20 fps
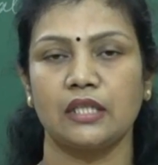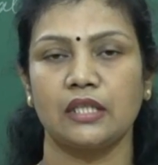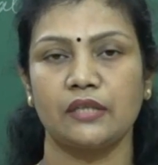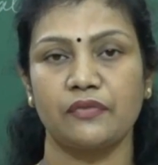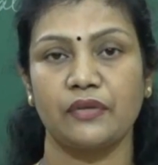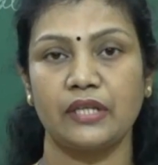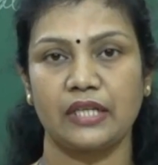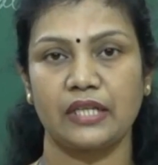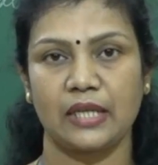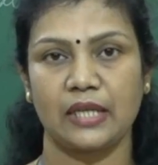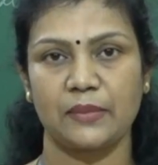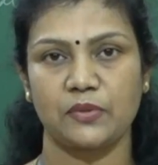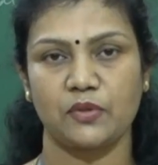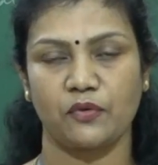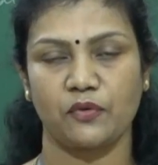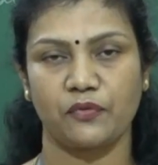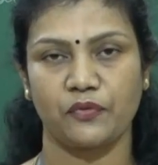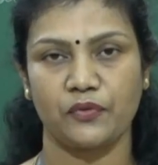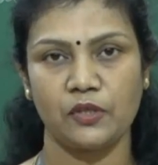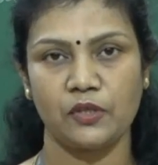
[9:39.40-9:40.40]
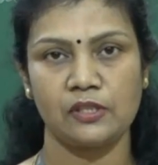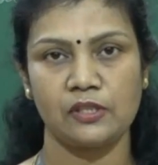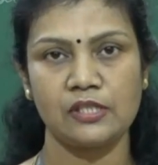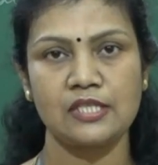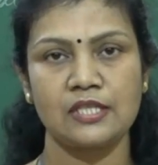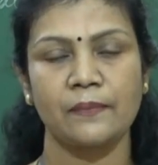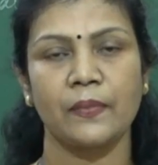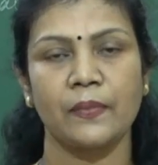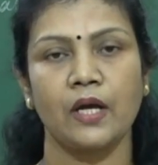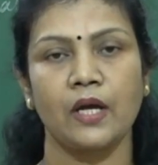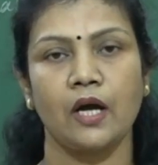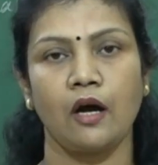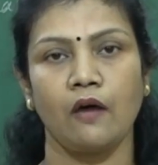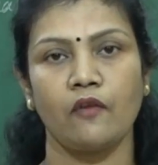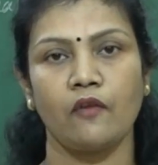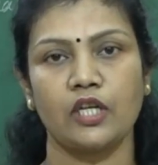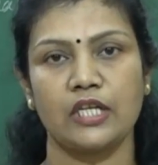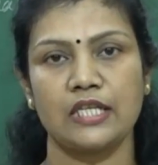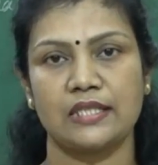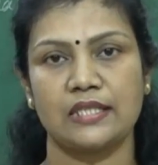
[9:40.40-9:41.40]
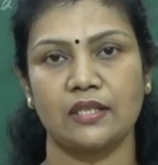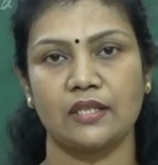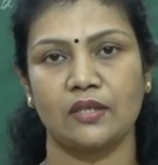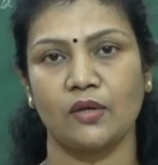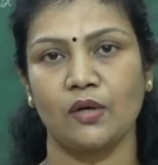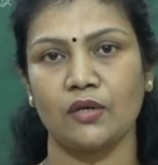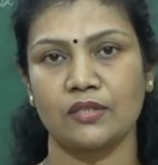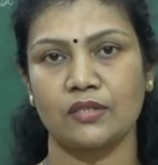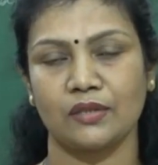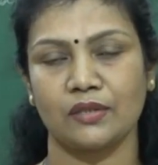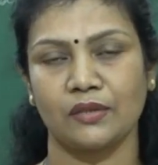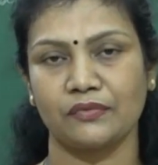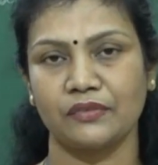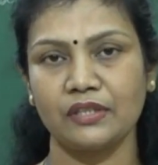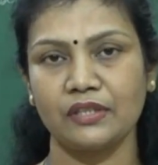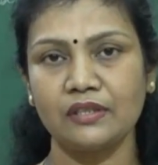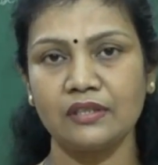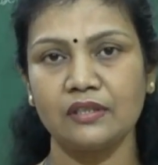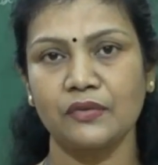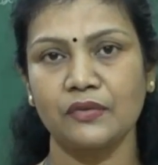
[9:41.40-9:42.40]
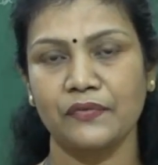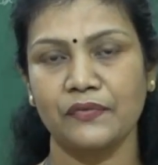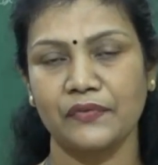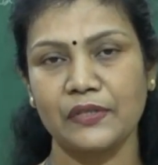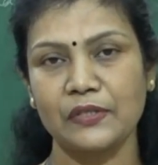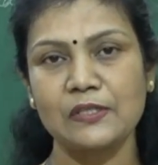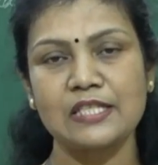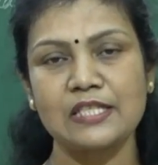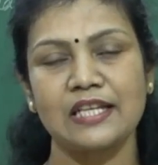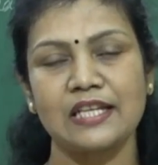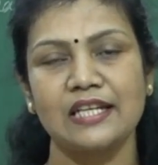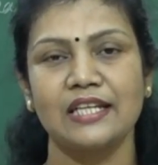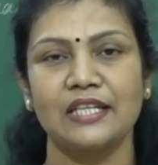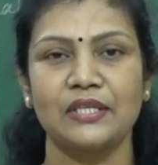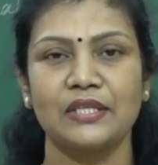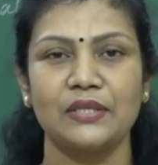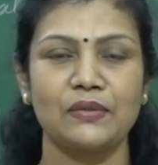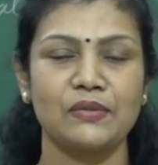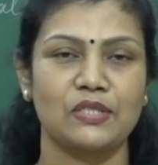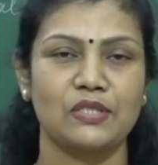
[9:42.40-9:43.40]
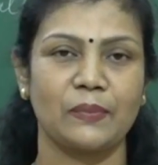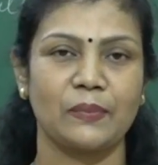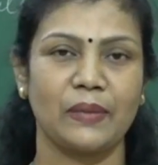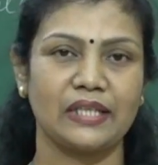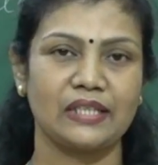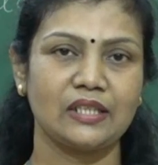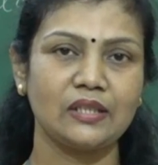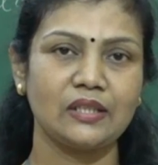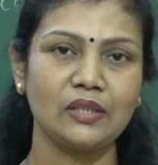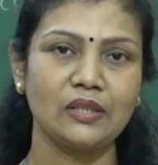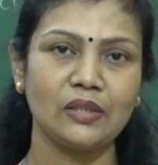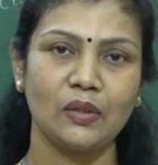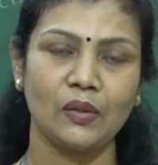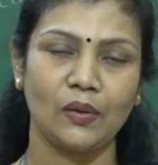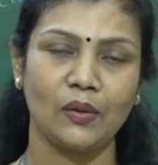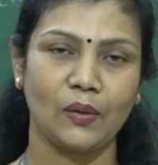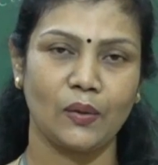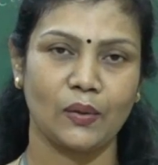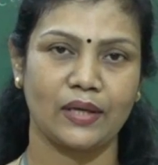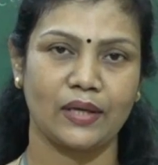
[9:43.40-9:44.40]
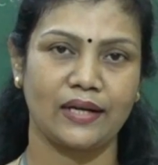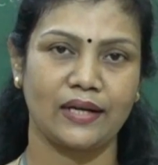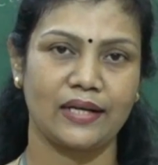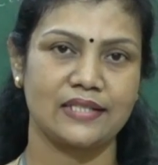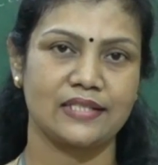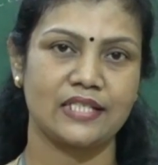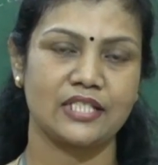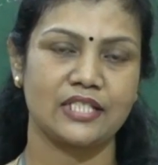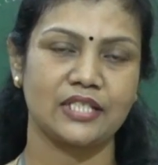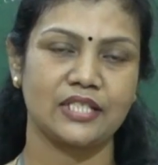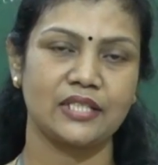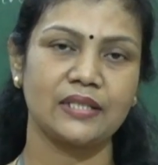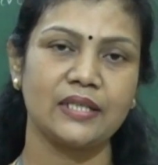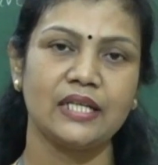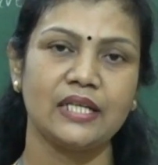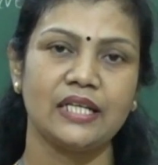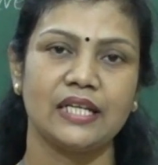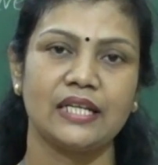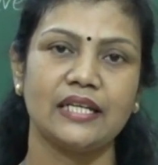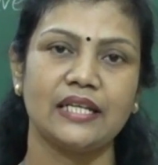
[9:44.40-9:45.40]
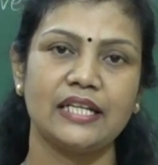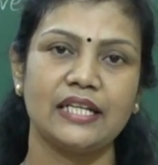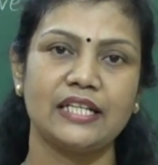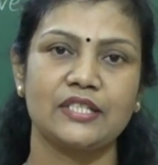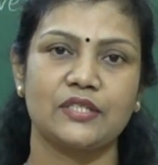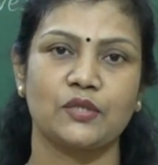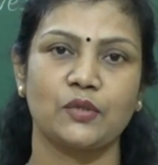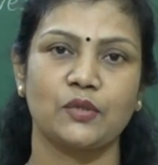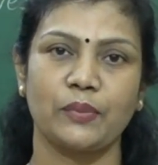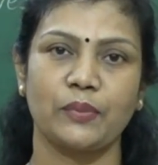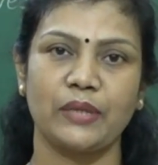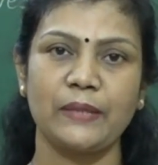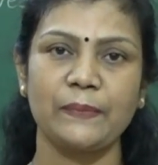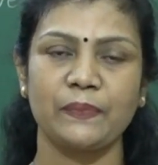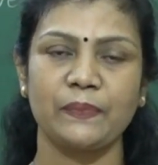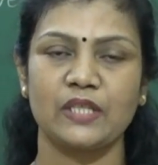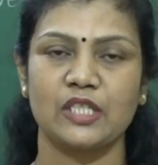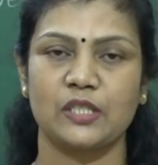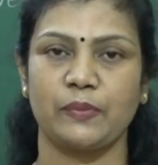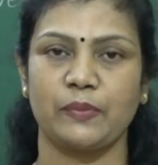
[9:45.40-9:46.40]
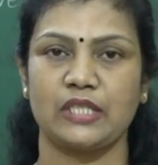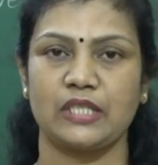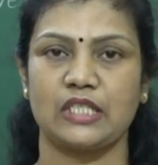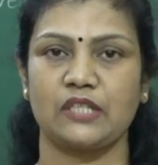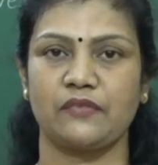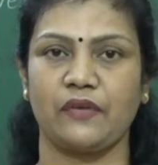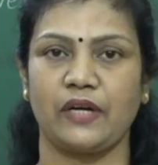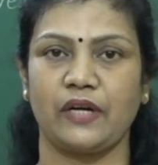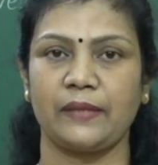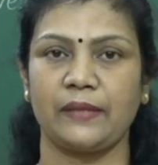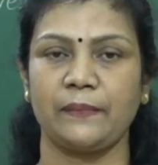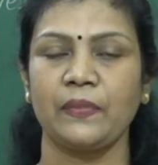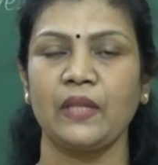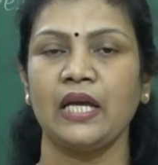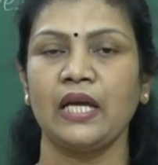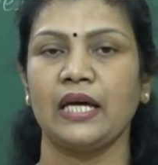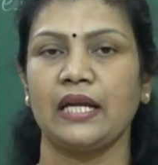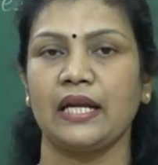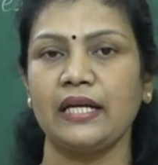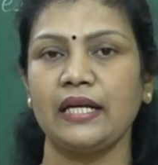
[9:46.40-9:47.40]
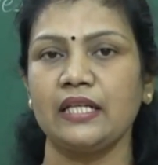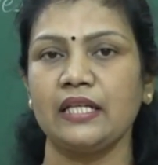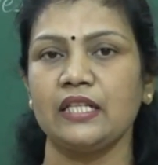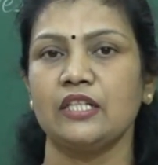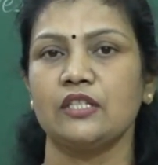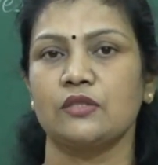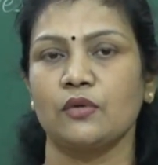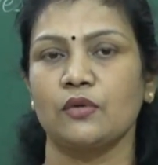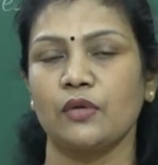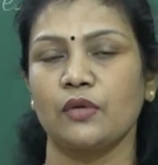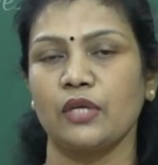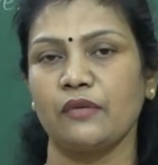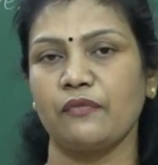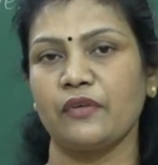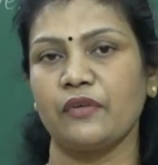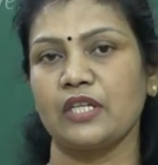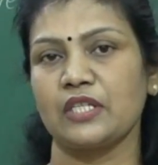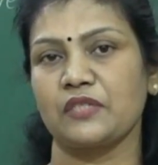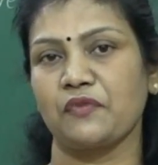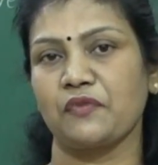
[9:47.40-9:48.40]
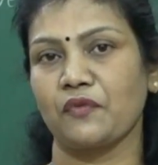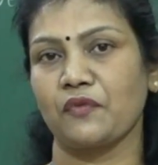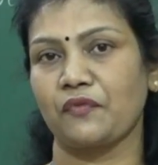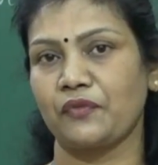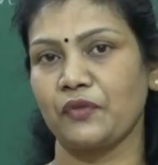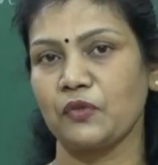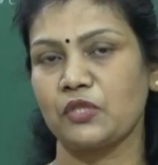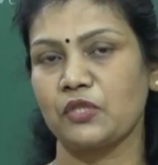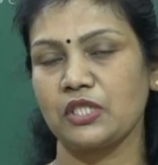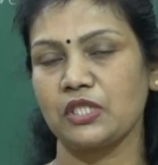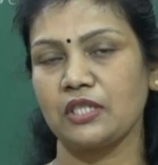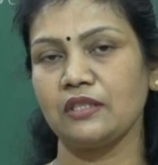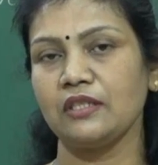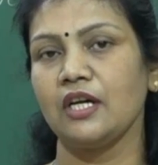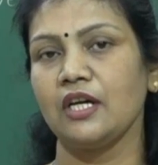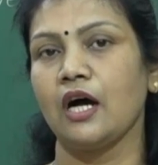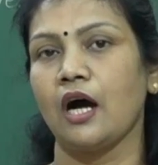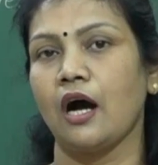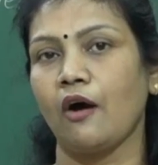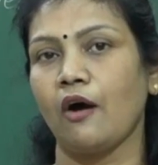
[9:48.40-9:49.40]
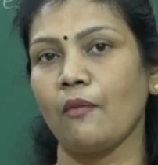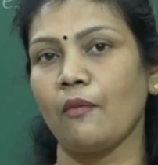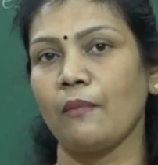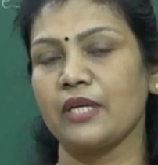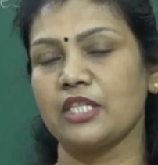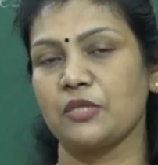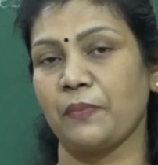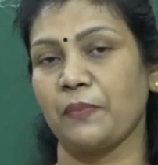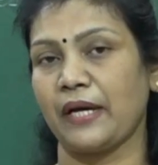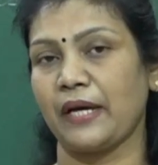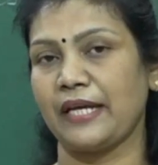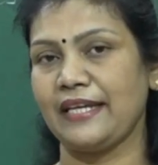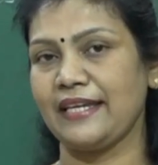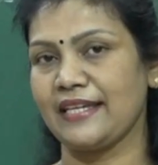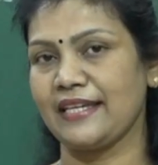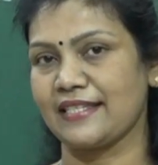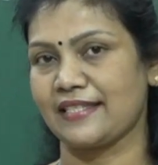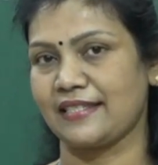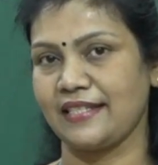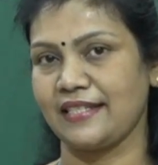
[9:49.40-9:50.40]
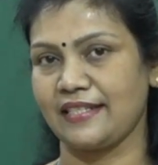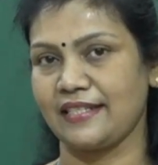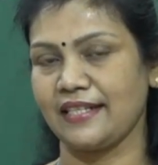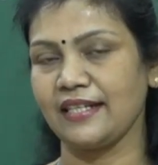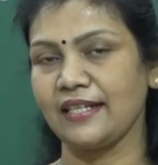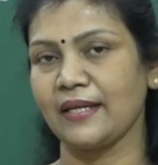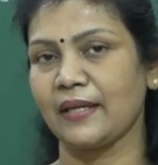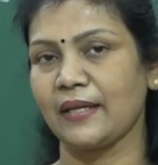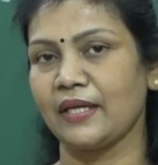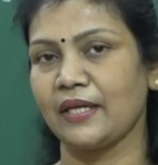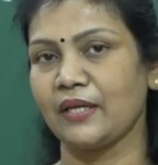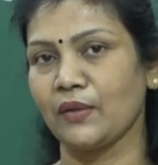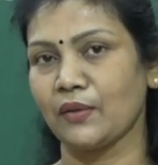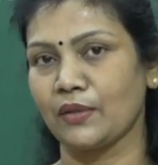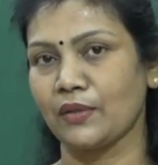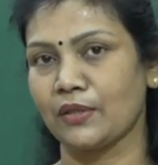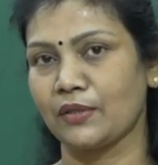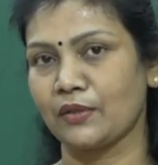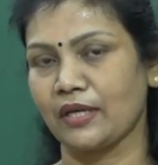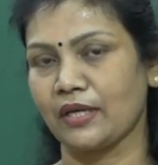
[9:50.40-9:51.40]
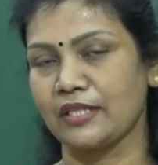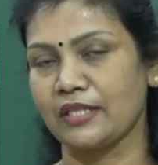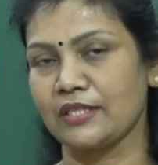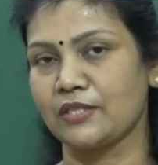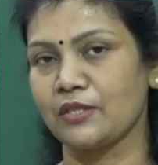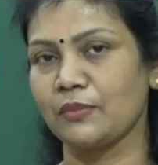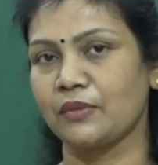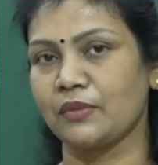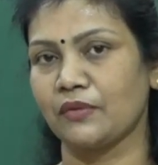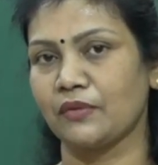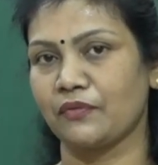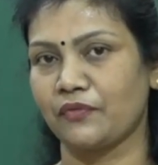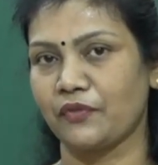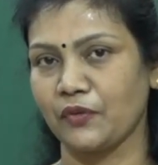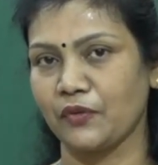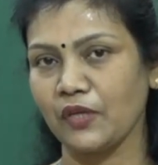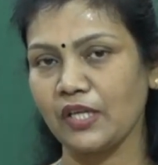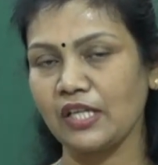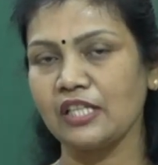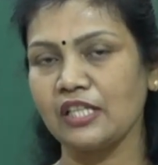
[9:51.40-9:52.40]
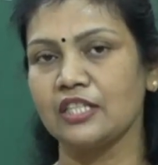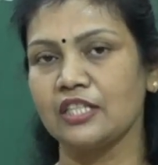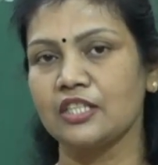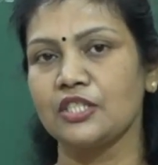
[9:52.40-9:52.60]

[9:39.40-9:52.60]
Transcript: different types of fuels, what is the cost of the fuels used by the organization needs to be specified, right? So if it is for future, how much money is needed in order to consume the fuel